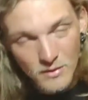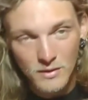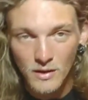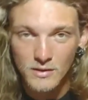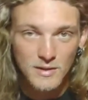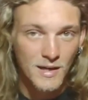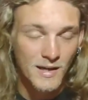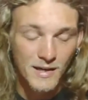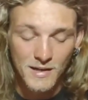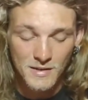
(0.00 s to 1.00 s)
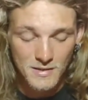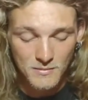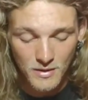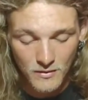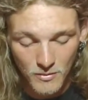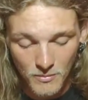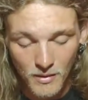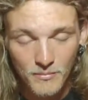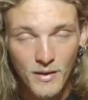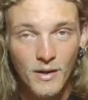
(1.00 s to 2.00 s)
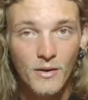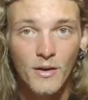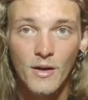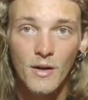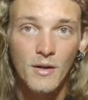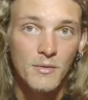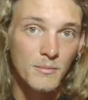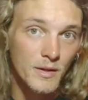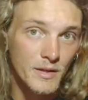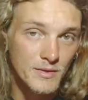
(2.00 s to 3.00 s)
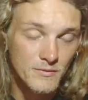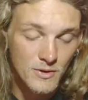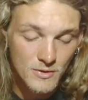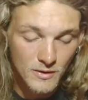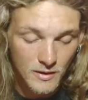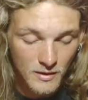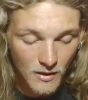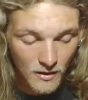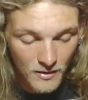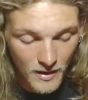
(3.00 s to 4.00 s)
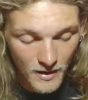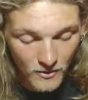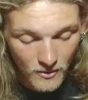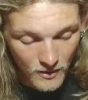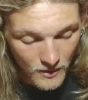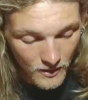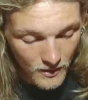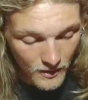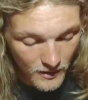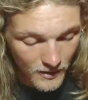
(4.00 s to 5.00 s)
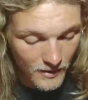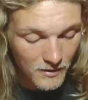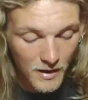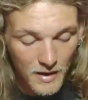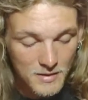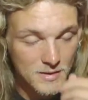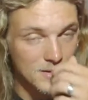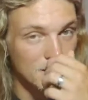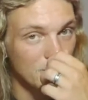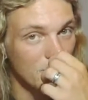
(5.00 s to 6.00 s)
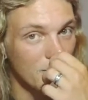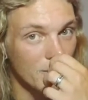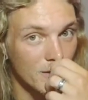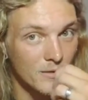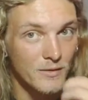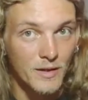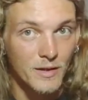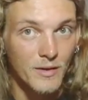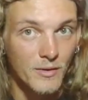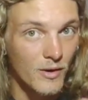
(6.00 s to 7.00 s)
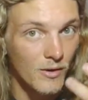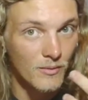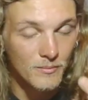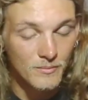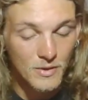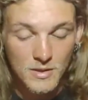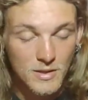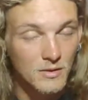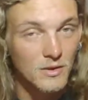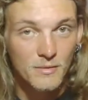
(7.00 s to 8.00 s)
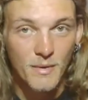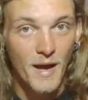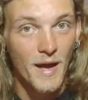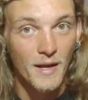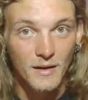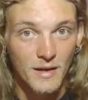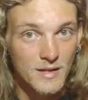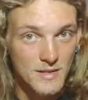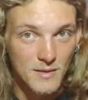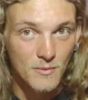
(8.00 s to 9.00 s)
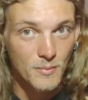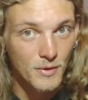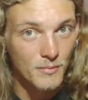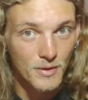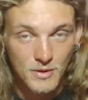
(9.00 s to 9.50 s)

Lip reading: still a tiniest bit of a bump there, but it's virtually gone now. I just didn't want her in the video all because it looked bad. Like I said, we'll put a